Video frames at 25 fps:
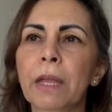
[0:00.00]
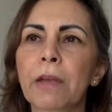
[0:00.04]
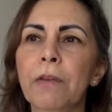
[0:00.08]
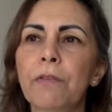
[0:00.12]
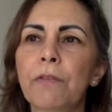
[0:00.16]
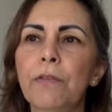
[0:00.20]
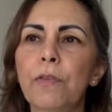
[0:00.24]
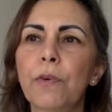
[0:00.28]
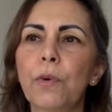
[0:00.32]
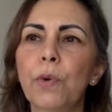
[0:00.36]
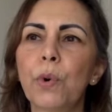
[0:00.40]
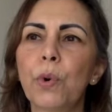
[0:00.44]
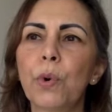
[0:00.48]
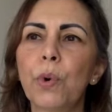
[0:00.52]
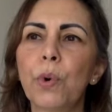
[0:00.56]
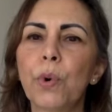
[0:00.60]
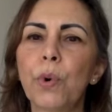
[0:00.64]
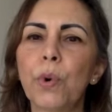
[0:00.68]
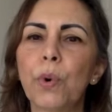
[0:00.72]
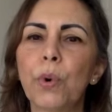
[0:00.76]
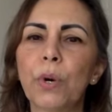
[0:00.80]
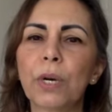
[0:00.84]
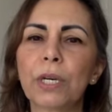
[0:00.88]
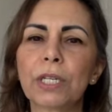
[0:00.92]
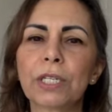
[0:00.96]

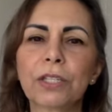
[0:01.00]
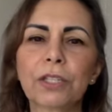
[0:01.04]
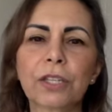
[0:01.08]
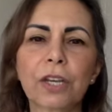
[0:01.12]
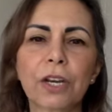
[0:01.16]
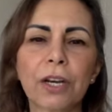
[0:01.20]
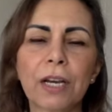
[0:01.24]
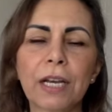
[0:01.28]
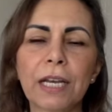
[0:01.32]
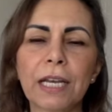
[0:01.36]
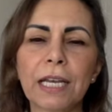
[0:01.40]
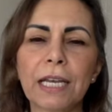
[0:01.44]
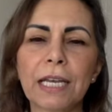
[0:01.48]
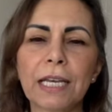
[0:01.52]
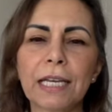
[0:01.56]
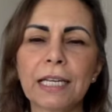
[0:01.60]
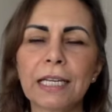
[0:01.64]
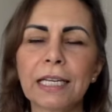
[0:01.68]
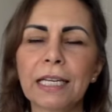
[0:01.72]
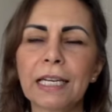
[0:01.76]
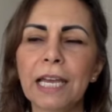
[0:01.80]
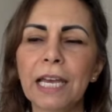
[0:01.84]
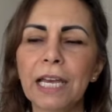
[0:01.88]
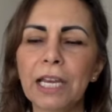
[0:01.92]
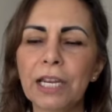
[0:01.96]
for
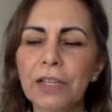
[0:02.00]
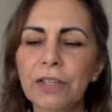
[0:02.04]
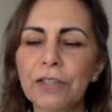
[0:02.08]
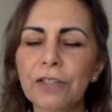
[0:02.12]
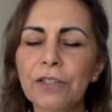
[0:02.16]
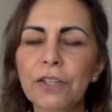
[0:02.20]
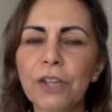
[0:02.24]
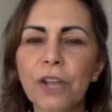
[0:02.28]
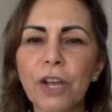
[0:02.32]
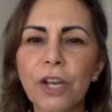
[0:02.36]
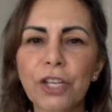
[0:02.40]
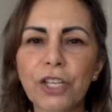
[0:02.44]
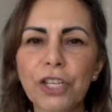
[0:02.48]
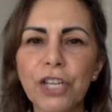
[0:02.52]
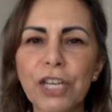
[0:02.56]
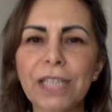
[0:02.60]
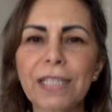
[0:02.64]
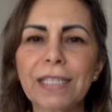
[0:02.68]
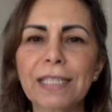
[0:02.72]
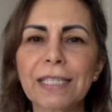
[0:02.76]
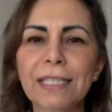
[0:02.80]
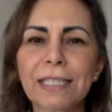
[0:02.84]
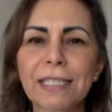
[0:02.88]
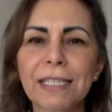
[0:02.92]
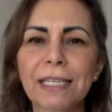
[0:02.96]
learning to
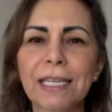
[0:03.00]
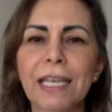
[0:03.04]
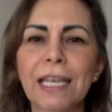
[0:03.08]
digest,